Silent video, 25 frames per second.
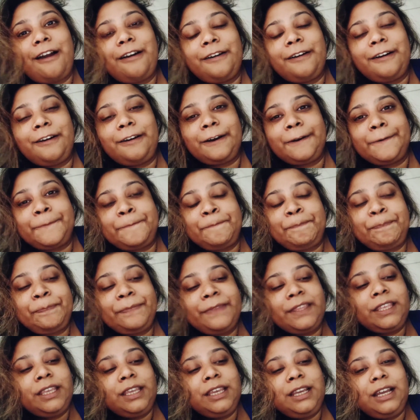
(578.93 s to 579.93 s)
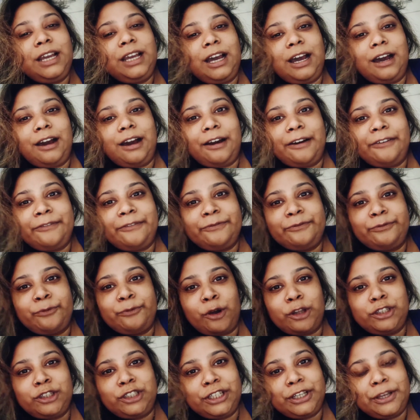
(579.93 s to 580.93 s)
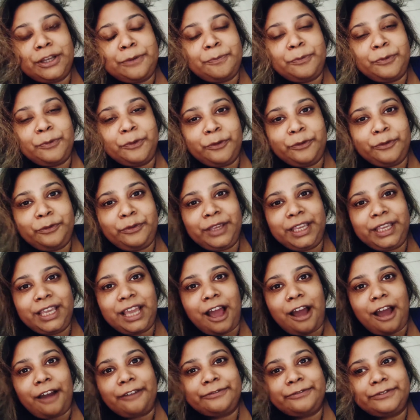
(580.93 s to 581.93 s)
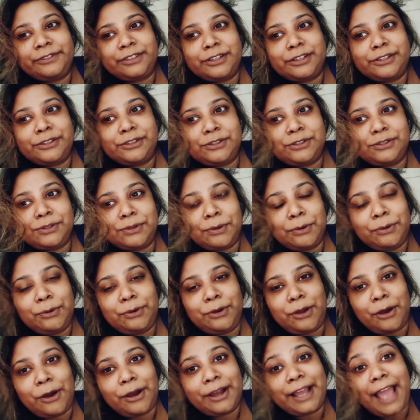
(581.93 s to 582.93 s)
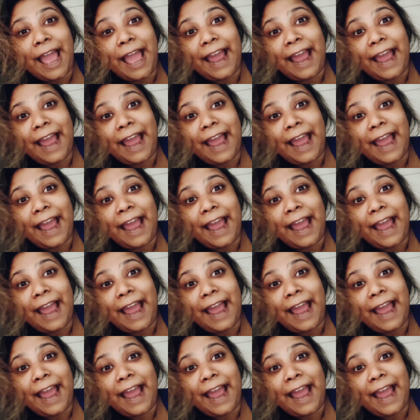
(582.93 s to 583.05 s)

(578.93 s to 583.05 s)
watching a movie after so long